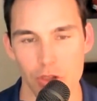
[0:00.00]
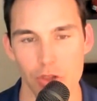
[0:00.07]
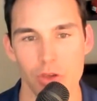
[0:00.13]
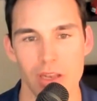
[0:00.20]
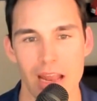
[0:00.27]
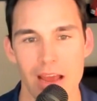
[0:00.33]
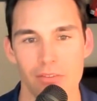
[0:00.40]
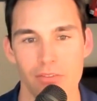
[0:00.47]
you
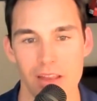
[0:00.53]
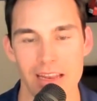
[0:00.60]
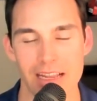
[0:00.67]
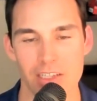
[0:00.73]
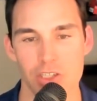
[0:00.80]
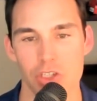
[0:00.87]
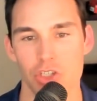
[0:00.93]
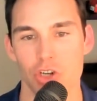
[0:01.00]
can have an
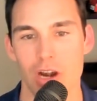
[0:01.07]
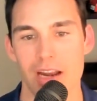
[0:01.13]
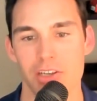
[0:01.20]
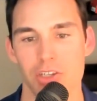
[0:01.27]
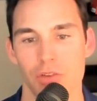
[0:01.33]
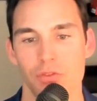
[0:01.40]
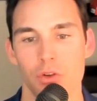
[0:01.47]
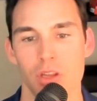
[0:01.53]
exit
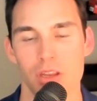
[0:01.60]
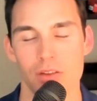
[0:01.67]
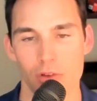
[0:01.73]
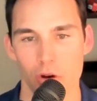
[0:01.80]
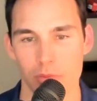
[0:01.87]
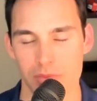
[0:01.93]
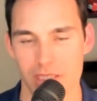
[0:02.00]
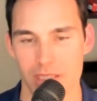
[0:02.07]
strategy for you to
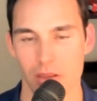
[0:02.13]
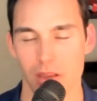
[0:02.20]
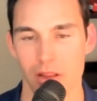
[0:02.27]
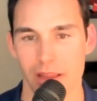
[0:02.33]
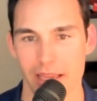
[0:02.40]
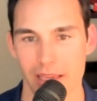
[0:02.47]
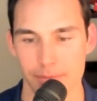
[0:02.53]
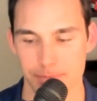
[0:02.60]
develop and sell the
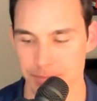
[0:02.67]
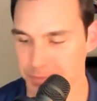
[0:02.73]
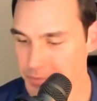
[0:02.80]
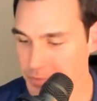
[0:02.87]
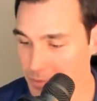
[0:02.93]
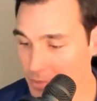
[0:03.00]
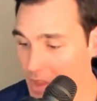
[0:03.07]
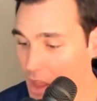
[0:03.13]
land.
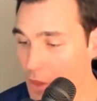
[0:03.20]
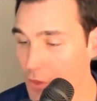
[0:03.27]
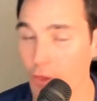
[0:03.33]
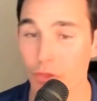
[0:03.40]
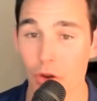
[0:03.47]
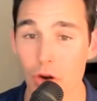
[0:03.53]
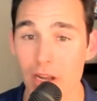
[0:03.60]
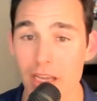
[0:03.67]
The
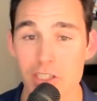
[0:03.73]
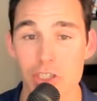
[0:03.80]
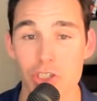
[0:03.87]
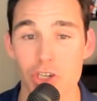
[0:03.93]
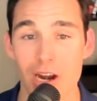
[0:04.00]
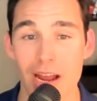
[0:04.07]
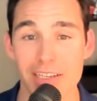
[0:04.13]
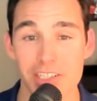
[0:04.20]
third exit
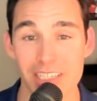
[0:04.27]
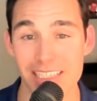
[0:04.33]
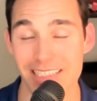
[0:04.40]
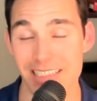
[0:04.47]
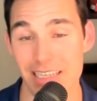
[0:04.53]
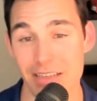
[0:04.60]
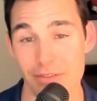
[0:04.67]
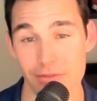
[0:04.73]
strategy is
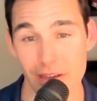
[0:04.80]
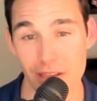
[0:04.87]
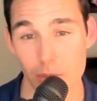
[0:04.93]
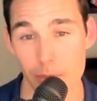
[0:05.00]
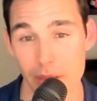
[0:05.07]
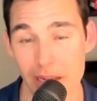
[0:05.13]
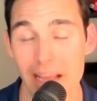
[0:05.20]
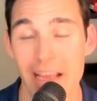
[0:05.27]
to
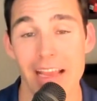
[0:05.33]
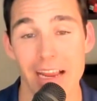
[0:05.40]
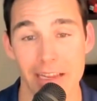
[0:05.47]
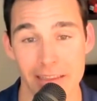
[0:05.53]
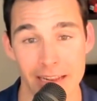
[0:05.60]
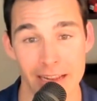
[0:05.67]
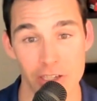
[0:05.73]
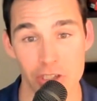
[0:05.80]
develop it
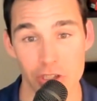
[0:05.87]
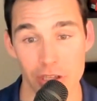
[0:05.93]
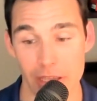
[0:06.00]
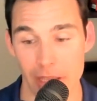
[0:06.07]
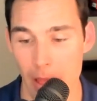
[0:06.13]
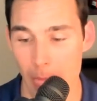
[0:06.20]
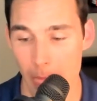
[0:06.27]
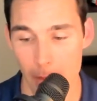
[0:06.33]
and then
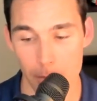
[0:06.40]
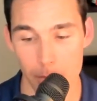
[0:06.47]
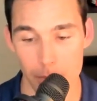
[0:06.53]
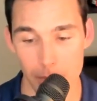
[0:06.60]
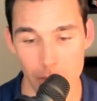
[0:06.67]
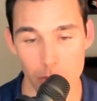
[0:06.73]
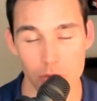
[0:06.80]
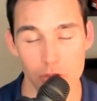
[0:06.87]
actually
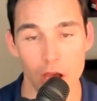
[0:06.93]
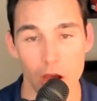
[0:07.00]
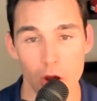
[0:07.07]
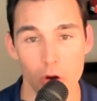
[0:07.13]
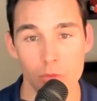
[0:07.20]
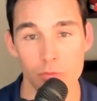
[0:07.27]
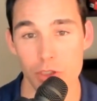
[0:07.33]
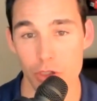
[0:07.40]
build the
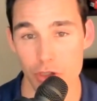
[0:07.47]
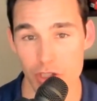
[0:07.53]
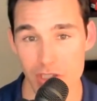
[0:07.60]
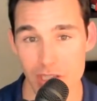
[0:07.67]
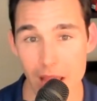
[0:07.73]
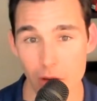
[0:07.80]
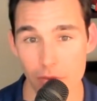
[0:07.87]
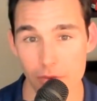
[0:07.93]
homes
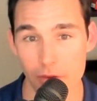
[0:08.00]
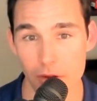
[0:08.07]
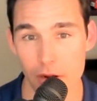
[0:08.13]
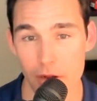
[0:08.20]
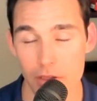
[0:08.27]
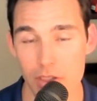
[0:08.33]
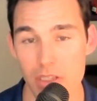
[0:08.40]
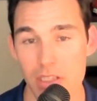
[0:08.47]
yourself.
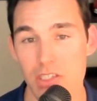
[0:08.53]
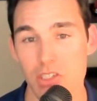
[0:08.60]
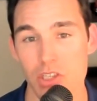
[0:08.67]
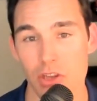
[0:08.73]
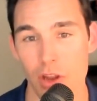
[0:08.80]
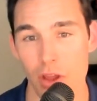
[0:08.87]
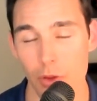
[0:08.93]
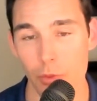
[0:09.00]
So this is
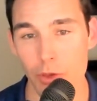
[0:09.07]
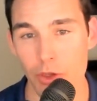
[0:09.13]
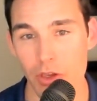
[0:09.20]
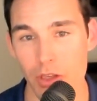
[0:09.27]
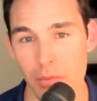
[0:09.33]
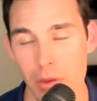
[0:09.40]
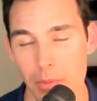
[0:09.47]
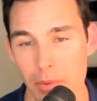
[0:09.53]
another one you
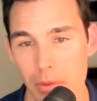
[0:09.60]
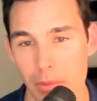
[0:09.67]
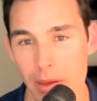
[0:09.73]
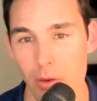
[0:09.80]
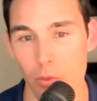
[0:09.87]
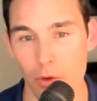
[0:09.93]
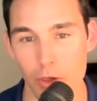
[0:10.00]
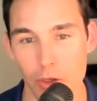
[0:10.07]
can
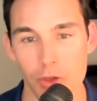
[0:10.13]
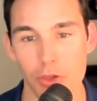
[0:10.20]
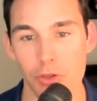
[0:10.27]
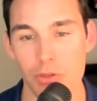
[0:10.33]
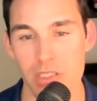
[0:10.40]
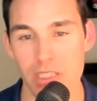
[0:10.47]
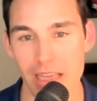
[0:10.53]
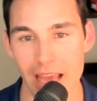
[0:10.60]
implement where you can
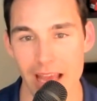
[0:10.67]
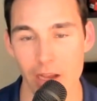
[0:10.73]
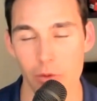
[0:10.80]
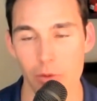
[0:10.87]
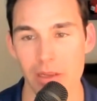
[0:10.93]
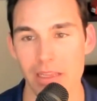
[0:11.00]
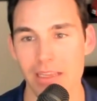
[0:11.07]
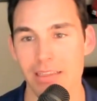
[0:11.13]
use the
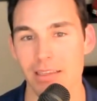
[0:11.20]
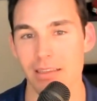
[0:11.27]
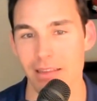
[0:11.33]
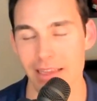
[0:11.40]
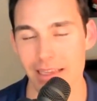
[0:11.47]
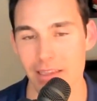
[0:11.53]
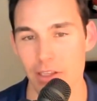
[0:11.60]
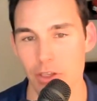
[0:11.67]
equity in the
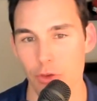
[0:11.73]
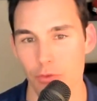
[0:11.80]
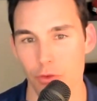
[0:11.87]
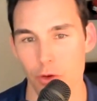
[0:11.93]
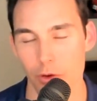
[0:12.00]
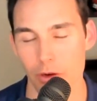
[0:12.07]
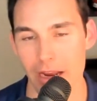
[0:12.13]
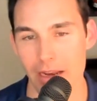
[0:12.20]
land that you've
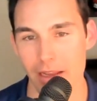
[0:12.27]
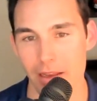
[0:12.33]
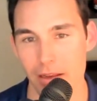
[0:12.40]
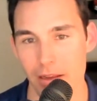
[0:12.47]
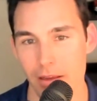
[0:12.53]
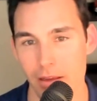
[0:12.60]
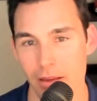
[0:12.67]
created